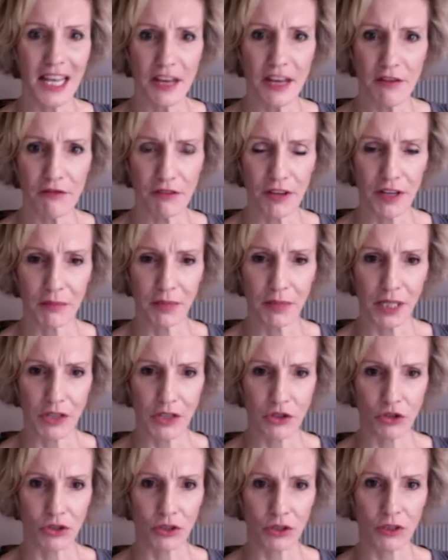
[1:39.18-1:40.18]
live
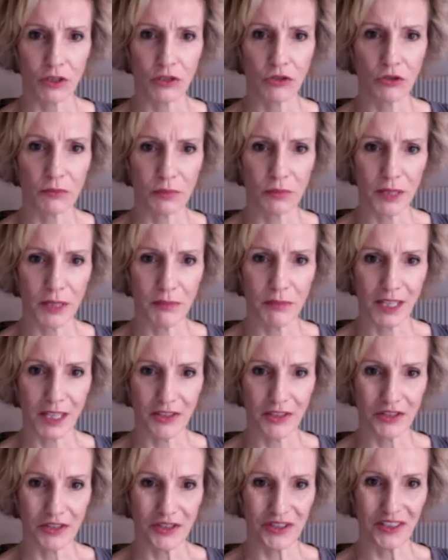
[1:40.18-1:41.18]
pleasure, to
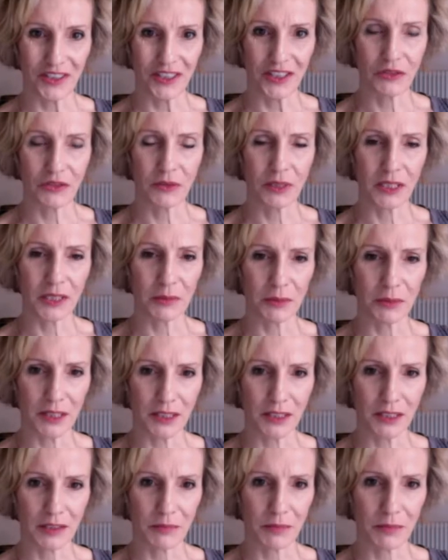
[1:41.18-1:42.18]
be pleasure, to
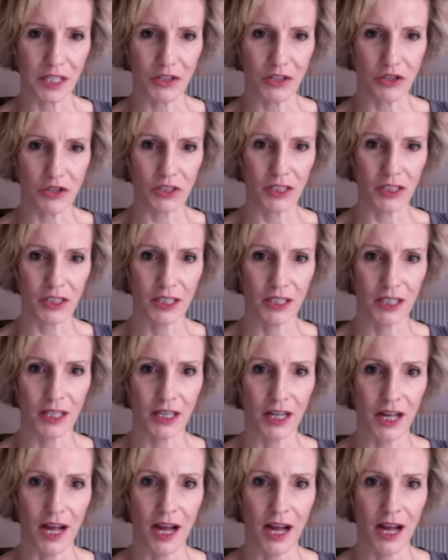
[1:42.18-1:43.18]
experience
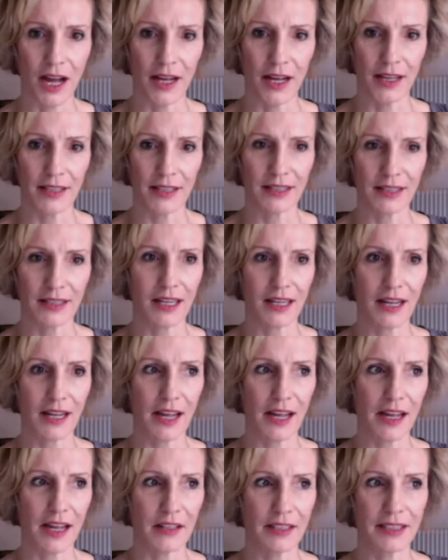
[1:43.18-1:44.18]
pleasure
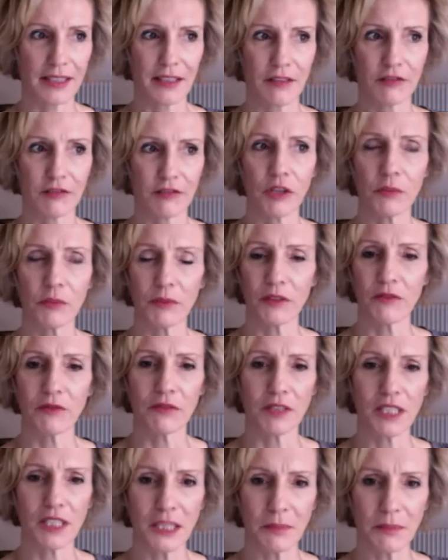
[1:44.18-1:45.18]
as from
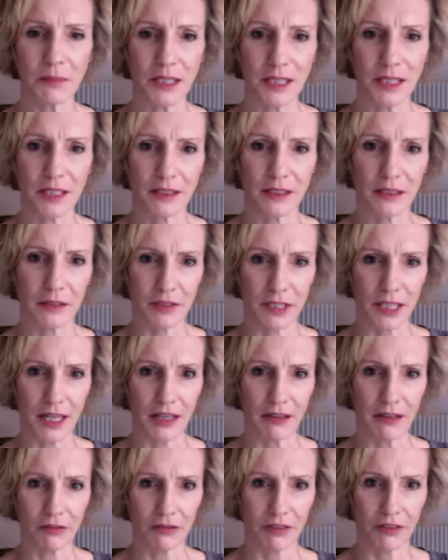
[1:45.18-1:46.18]
a deep sense of
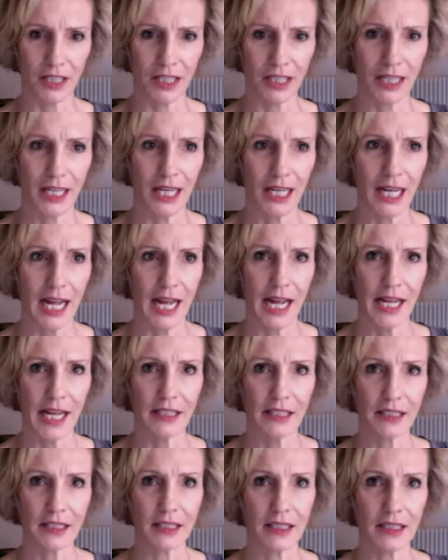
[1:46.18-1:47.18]
self.
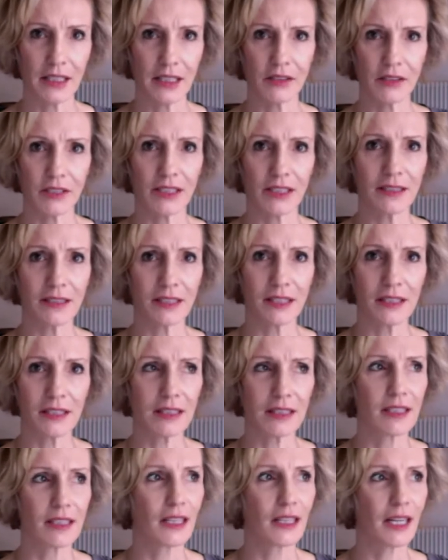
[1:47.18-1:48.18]
And so this
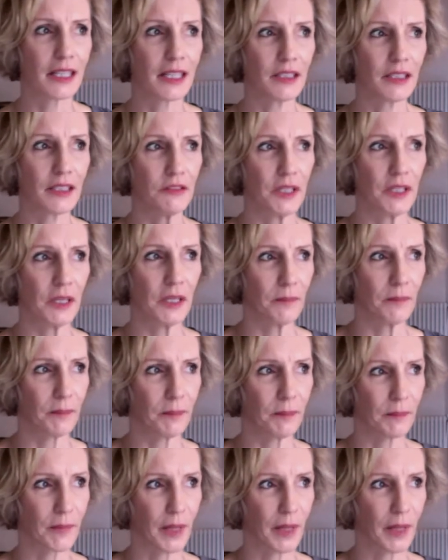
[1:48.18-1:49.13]
has kind of